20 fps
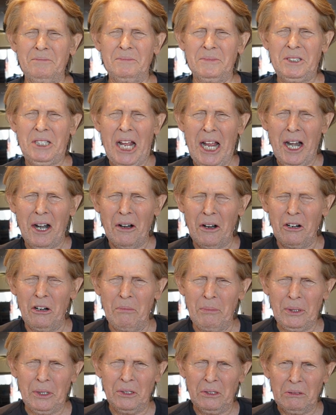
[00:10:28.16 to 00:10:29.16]

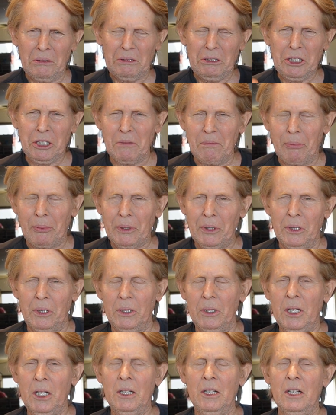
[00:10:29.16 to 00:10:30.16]
terrible
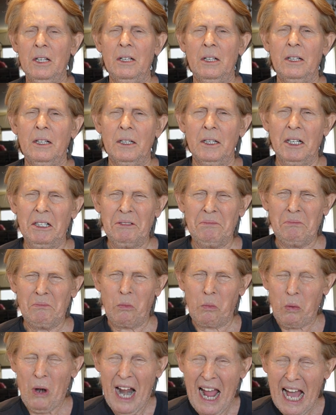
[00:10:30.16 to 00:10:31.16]
liberal,
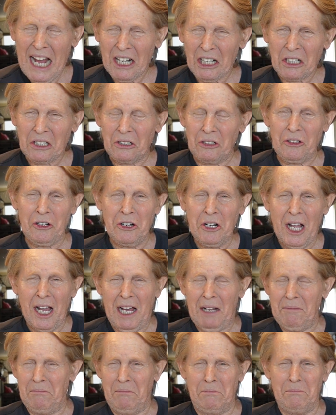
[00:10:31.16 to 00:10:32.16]
radical, they're
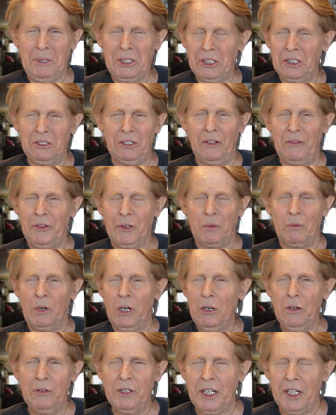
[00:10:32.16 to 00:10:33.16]
not middle of the
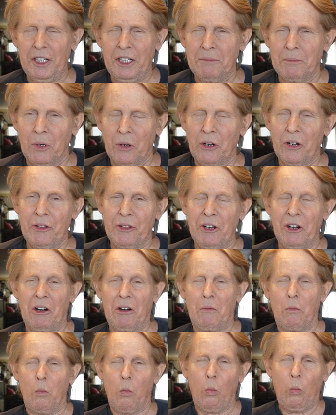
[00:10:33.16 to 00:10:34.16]
road anymore,
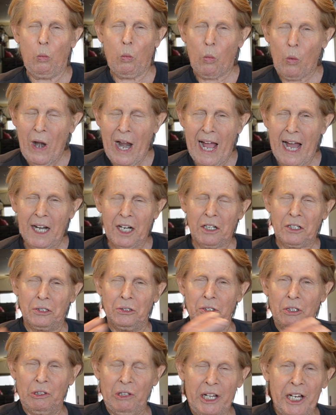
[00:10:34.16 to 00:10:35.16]
they're
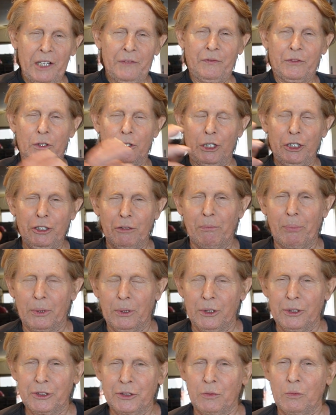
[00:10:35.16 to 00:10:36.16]
radical left
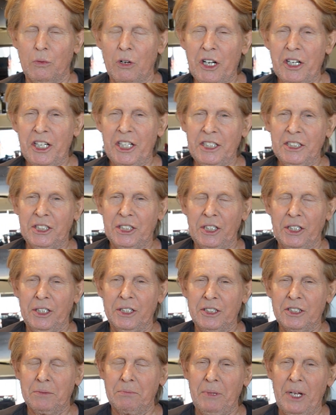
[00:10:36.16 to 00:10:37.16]
liberals running
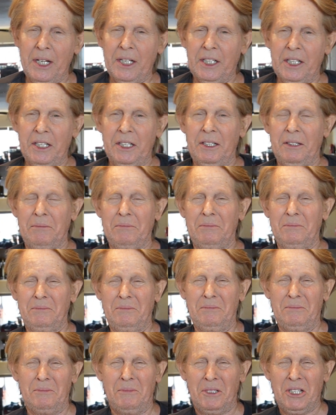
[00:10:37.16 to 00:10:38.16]
things, making
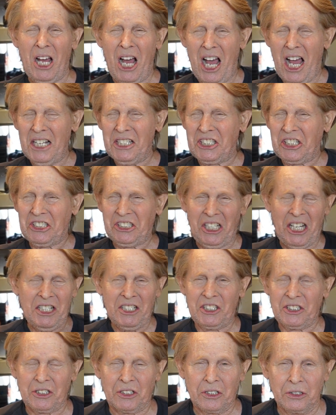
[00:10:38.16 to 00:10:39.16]

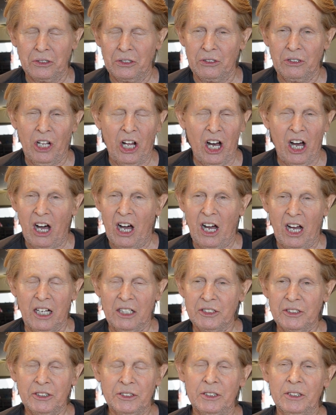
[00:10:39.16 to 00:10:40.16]
nonsensical
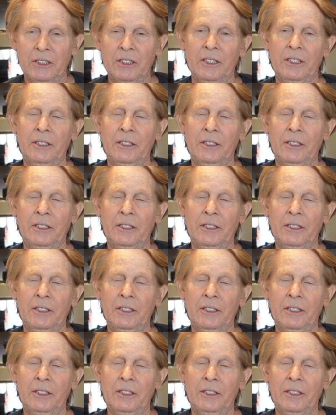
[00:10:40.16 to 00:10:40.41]
laws.